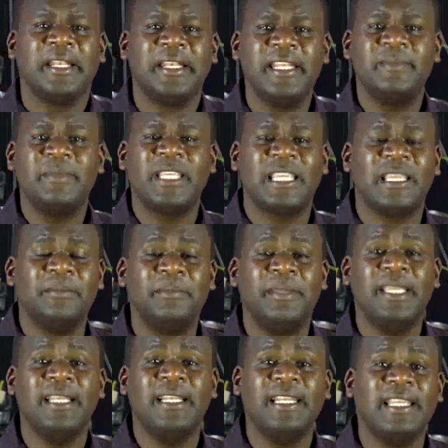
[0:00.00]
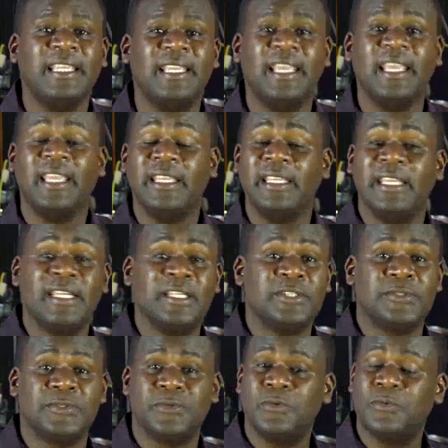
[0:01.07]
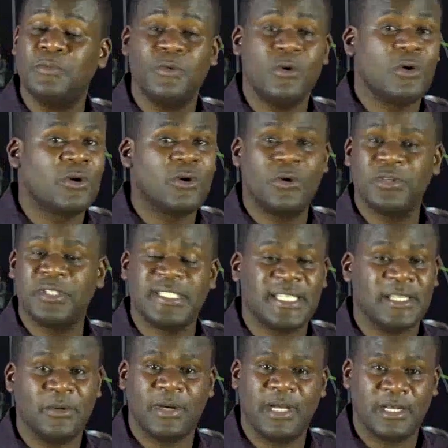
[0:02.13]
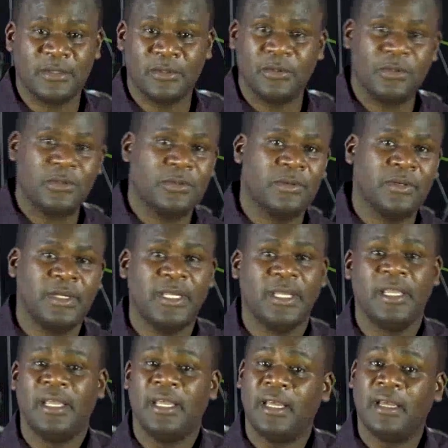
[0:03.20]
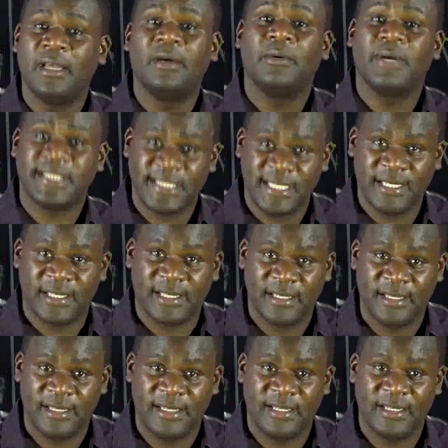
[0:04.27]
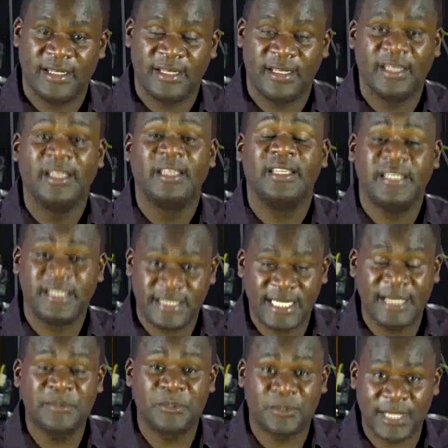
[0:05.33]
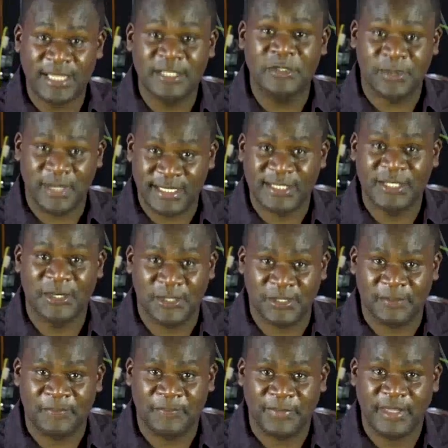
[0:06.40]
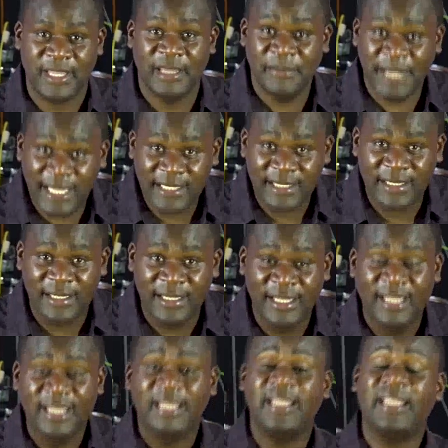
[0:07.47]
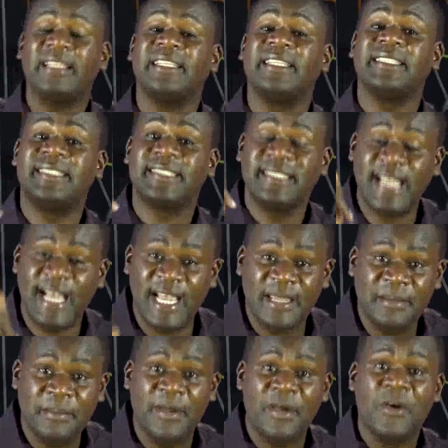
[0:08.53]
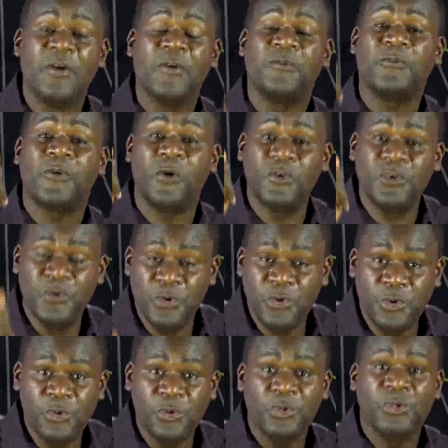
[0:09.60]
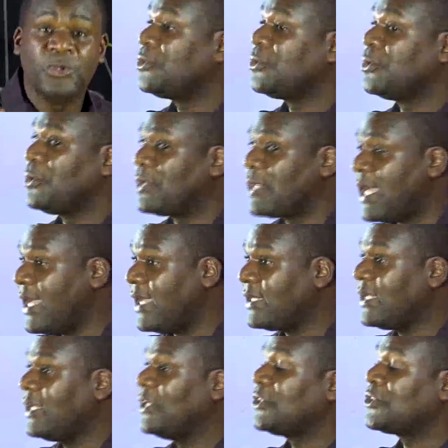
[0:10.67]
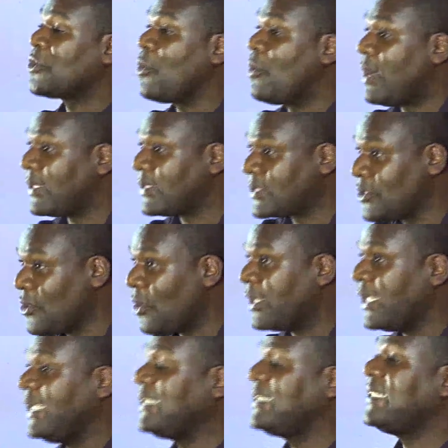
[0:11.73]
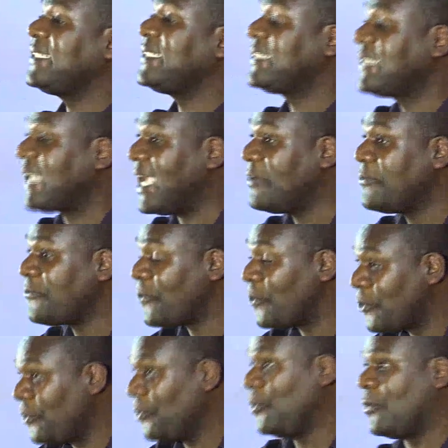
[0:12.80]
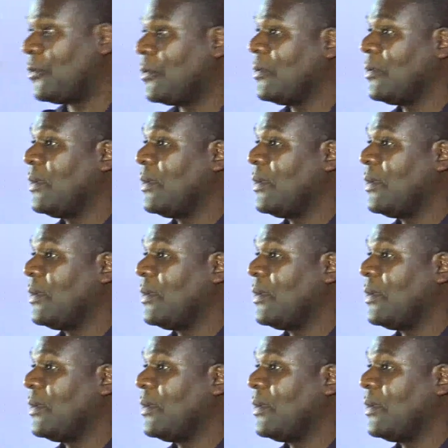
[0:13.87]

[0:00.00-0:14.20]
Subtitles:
Nimkimbilie Yesu mwokozi wangu. Wasee, it's time to run towards God. Amen? It is time for you to run towards God. It is time for you.